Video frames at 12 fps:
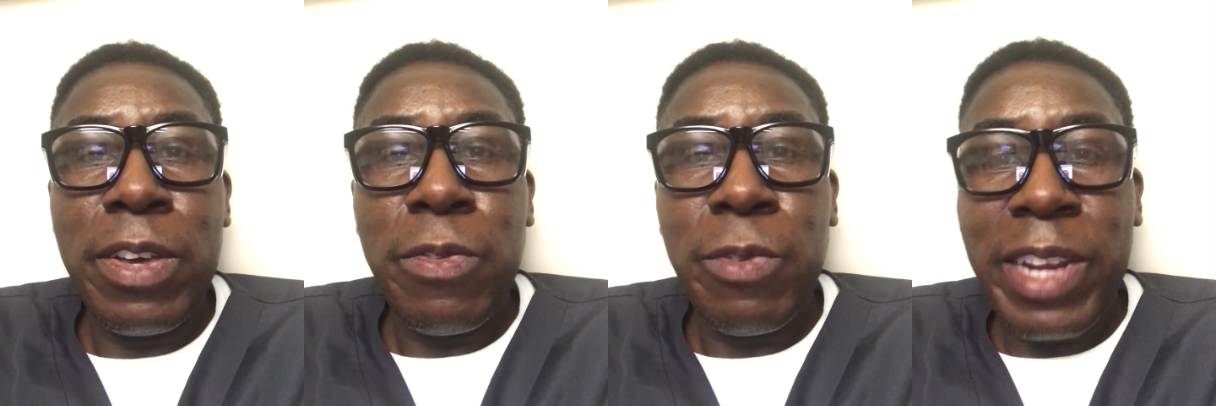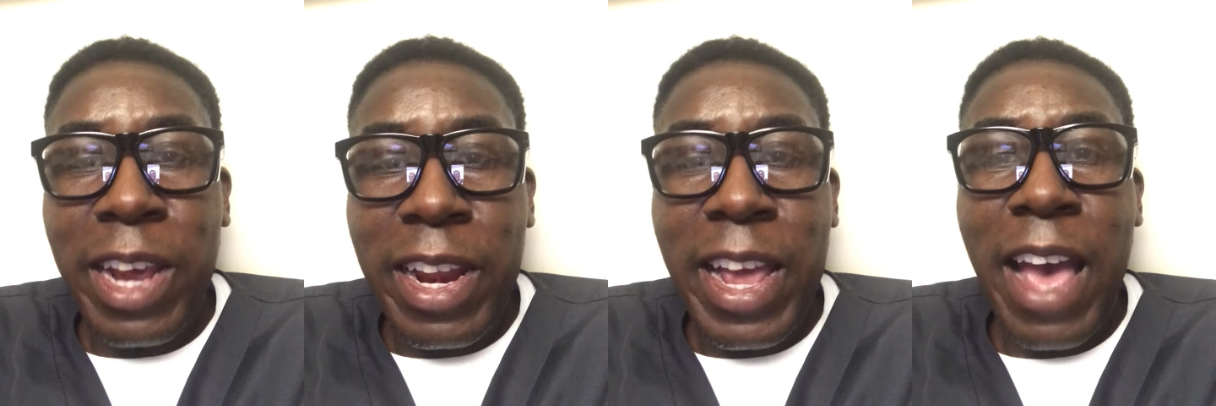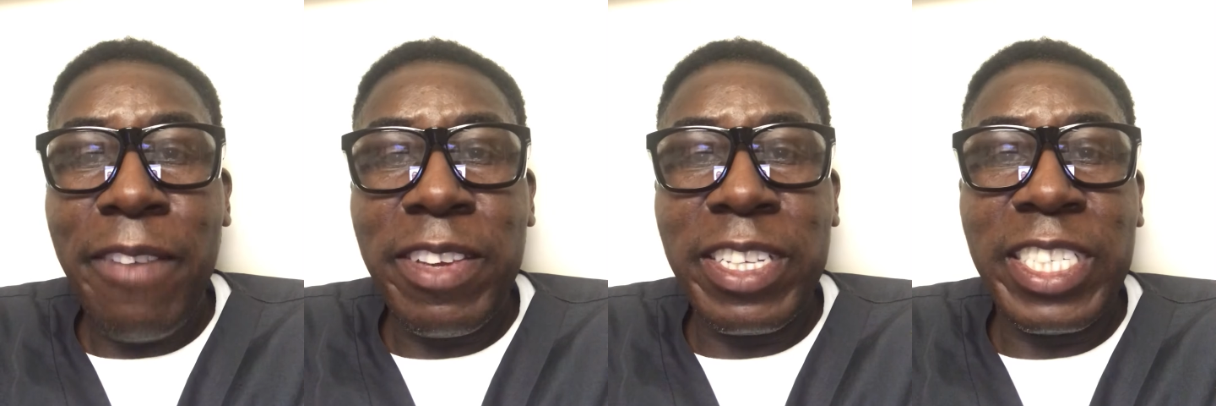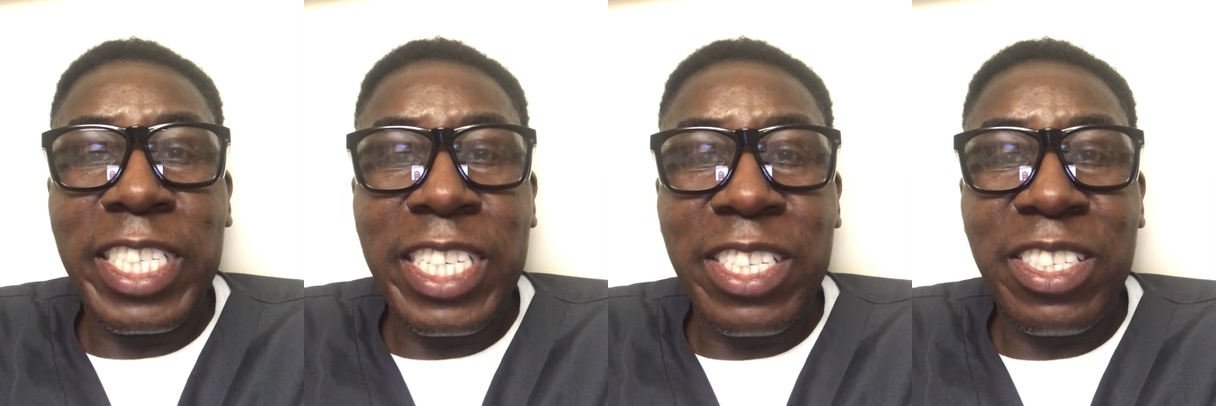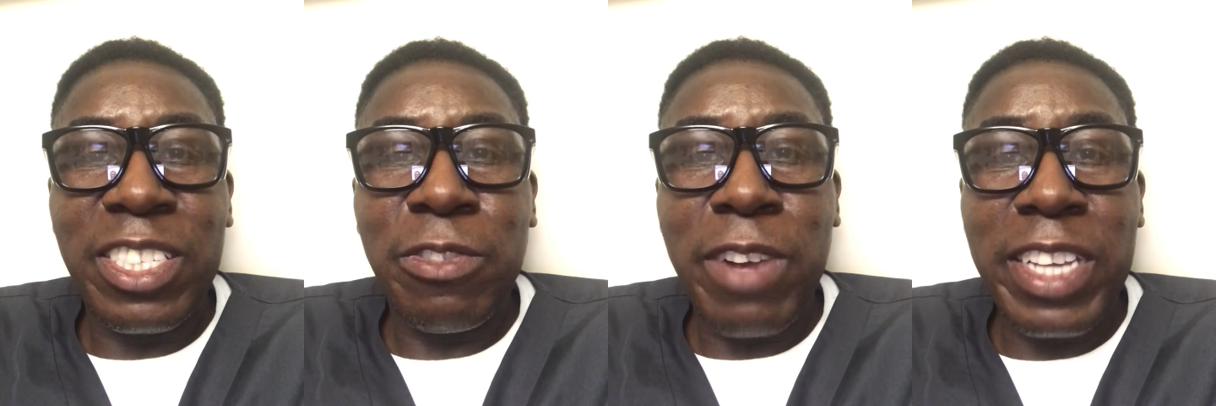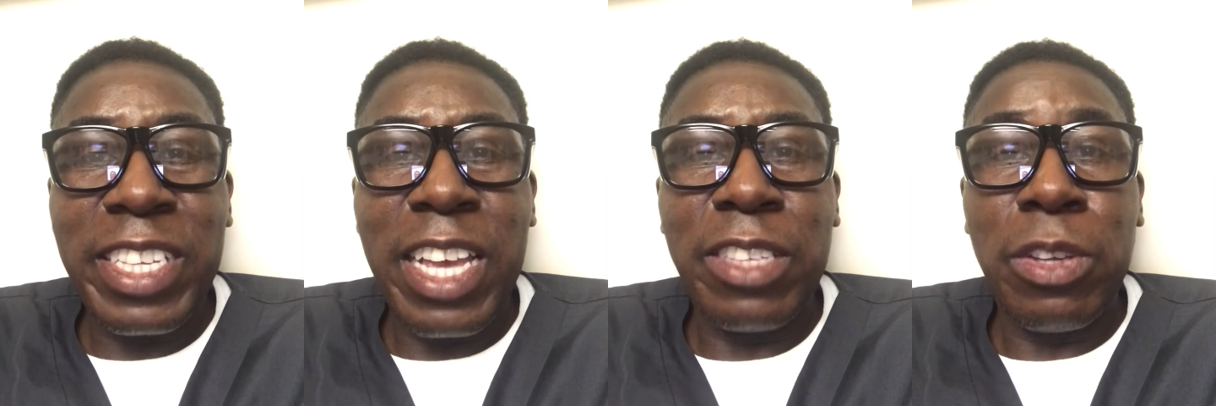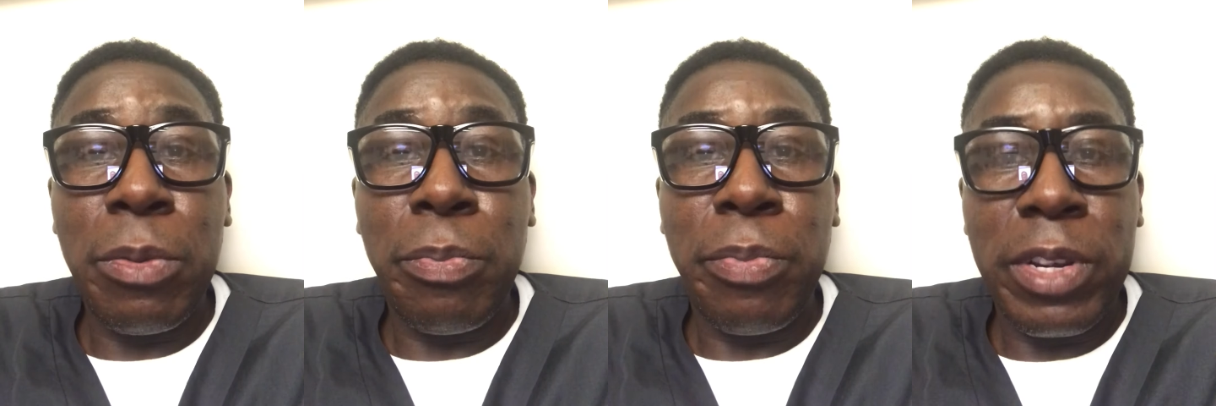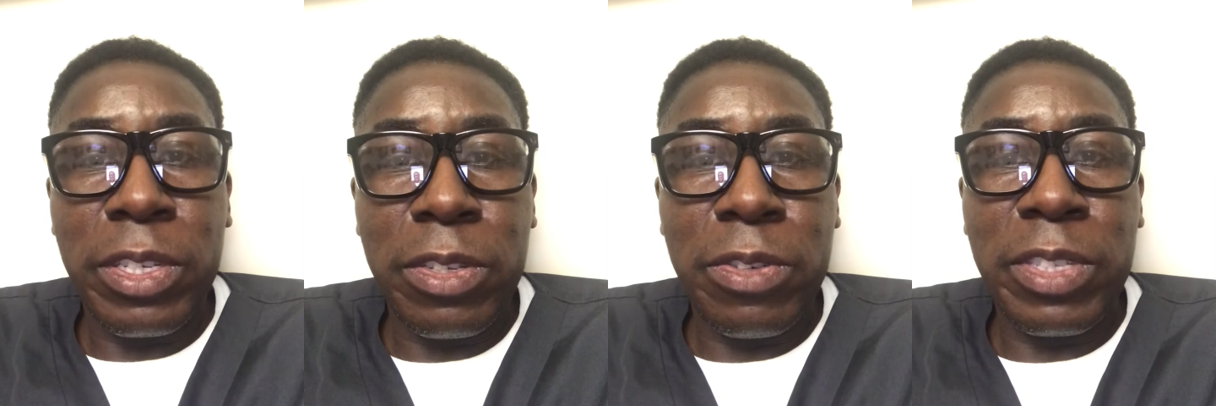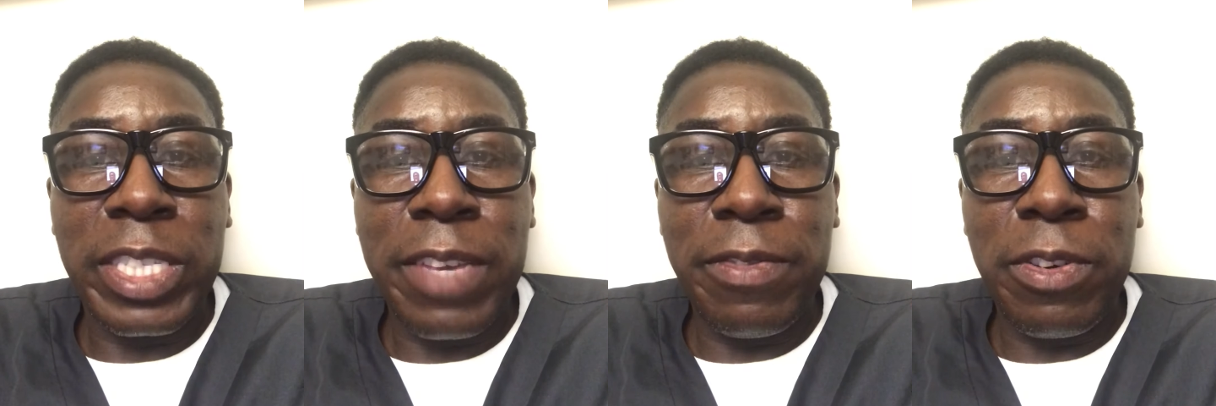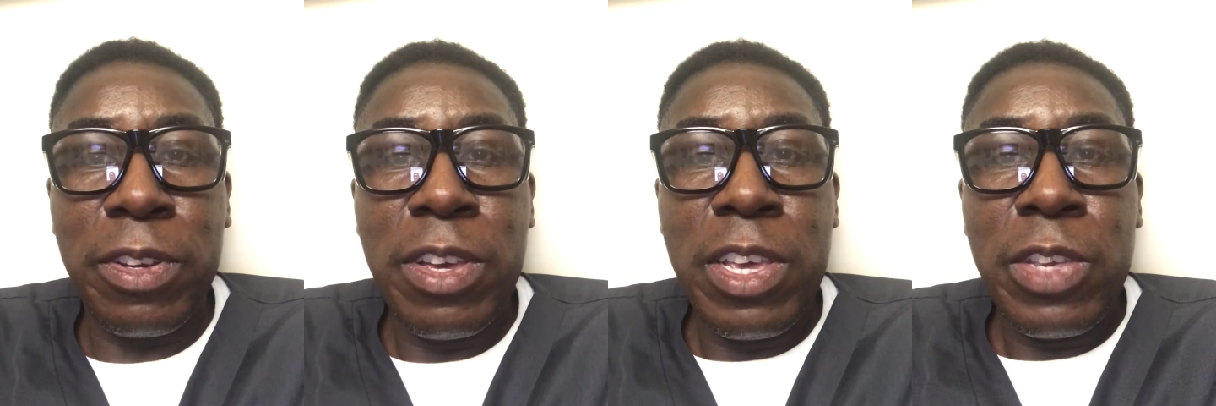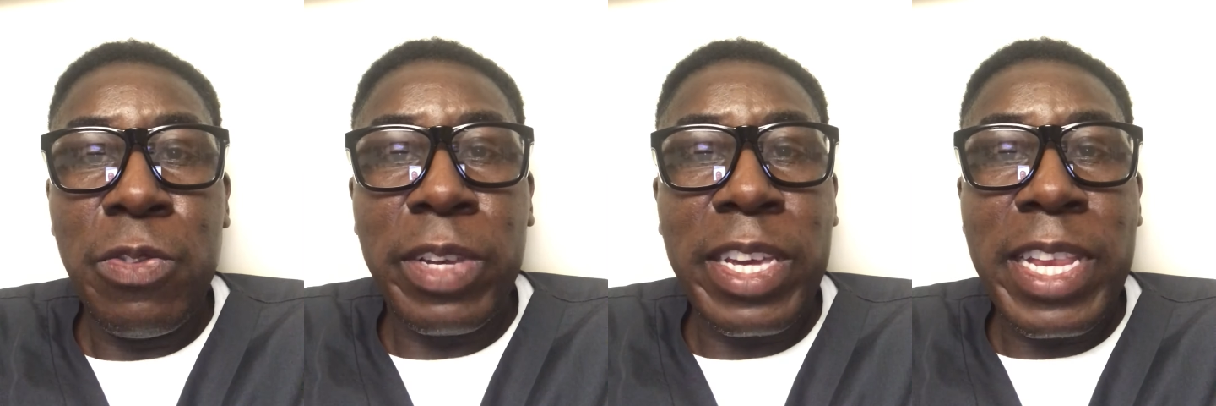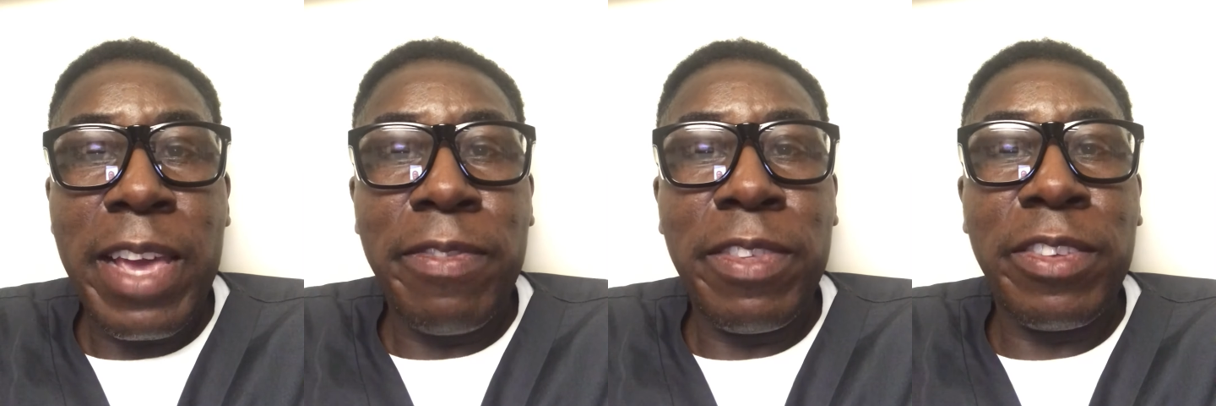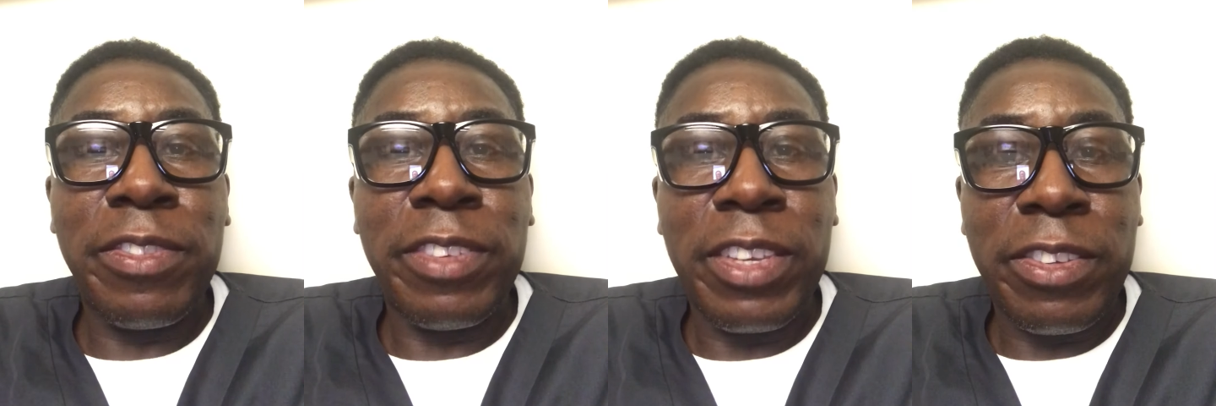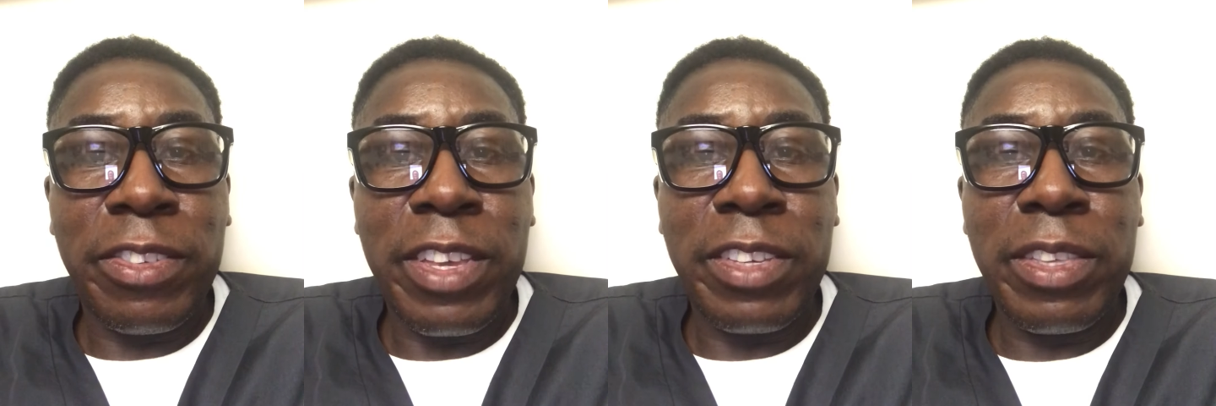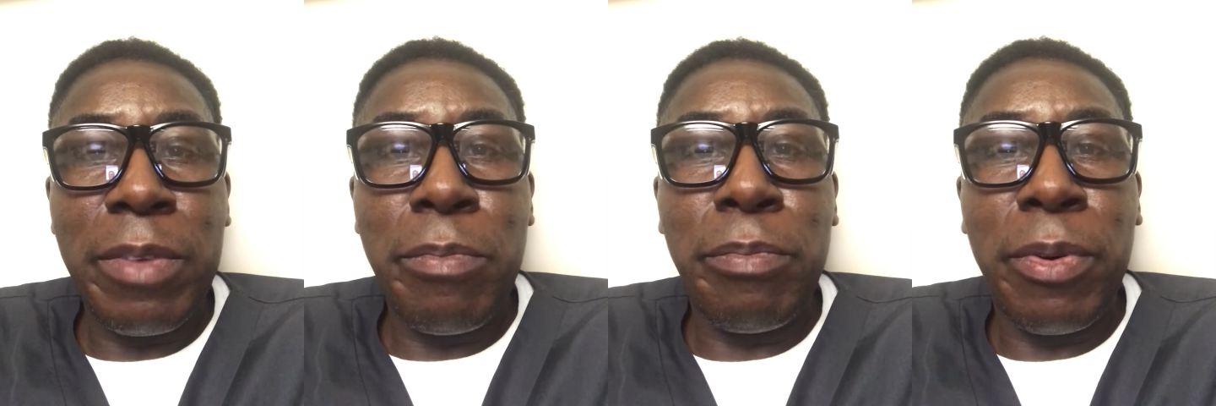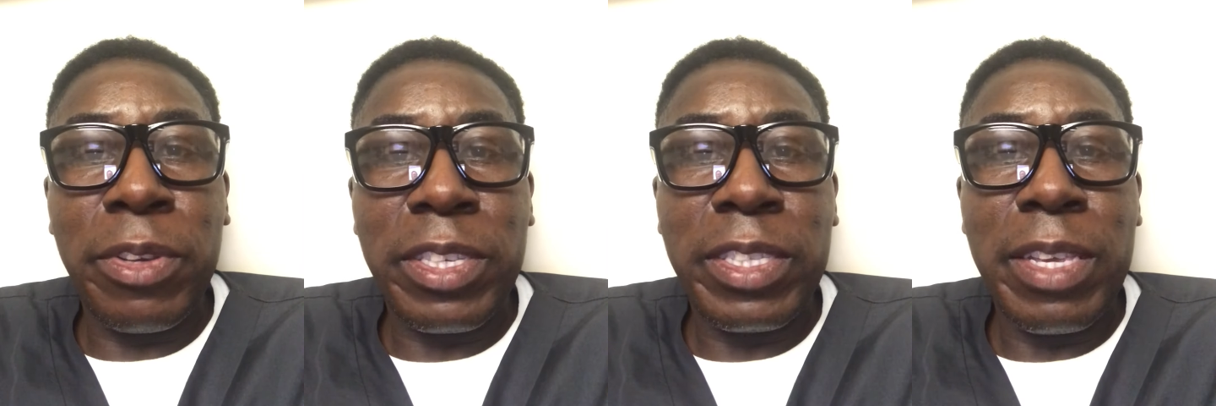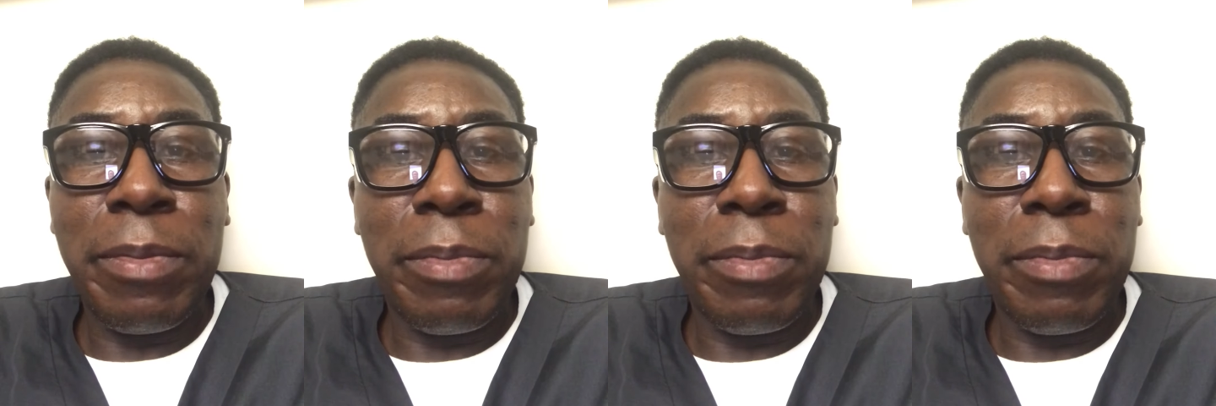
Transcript: without having Jesus Christ as your personal Savior. You can have the success, the, boss, the,